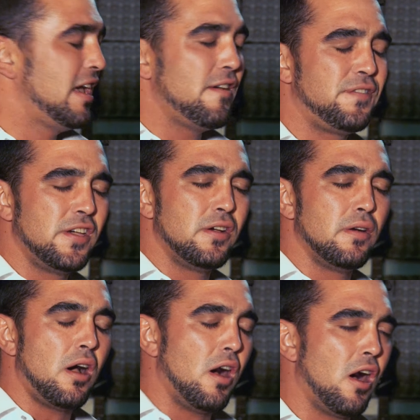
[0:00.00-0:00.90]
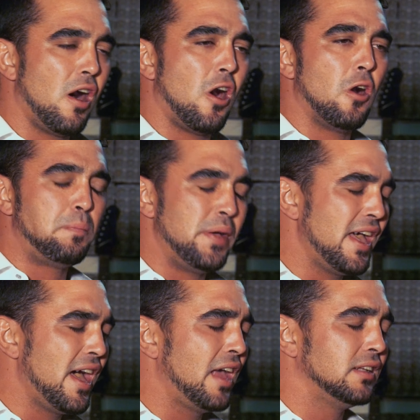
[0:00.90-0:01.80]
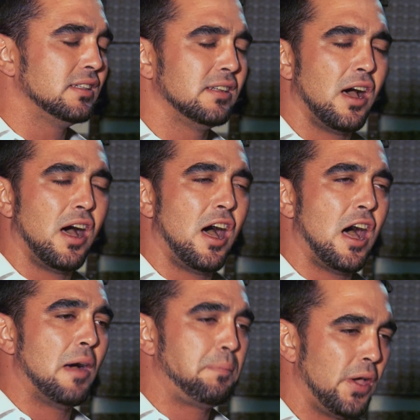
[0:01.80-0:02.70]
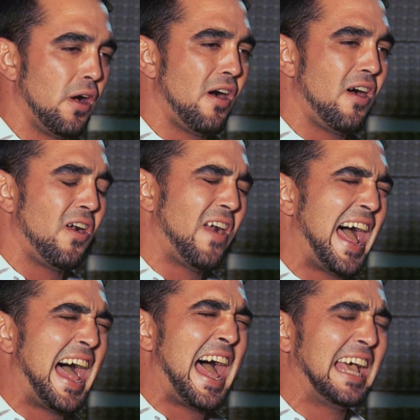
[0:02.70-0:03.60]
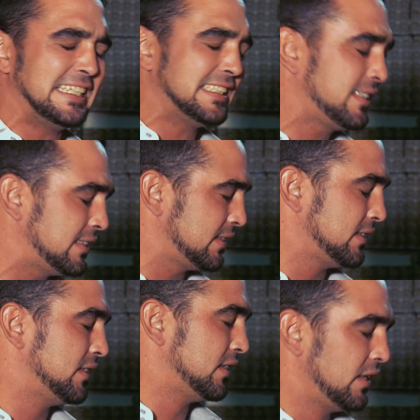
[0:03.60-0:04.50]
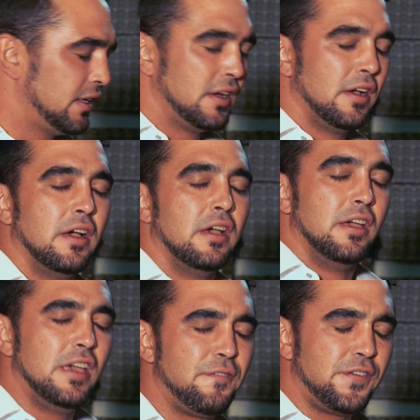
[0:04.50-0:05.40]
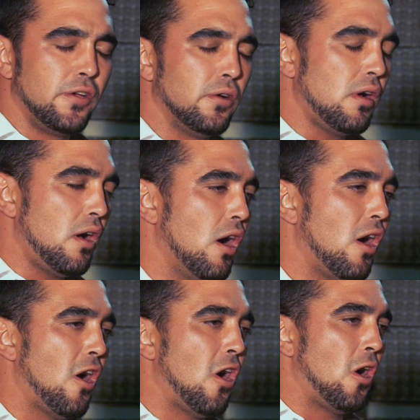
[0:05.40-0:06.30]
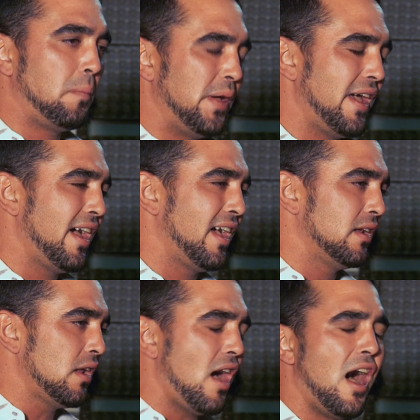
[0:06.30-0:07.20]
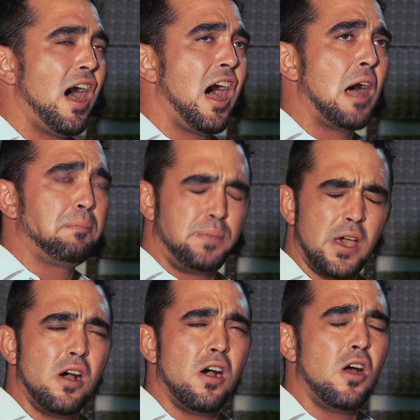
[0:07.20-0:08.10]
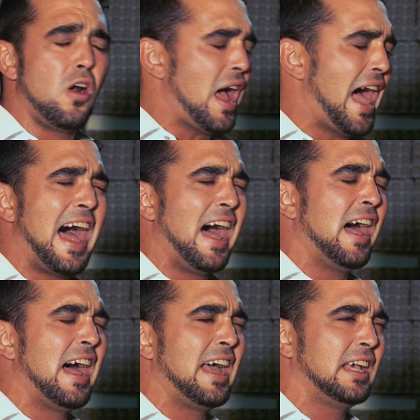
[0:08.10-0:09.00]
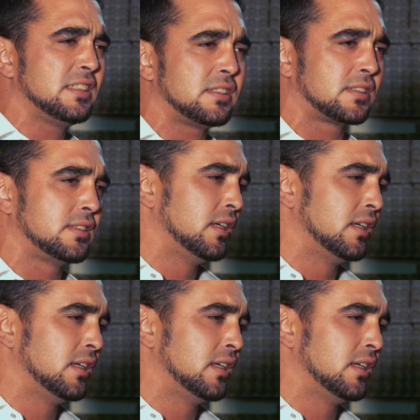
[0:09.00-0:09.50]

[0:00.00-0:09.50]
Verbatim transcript: if you open up your eyes. If you open up your eyes,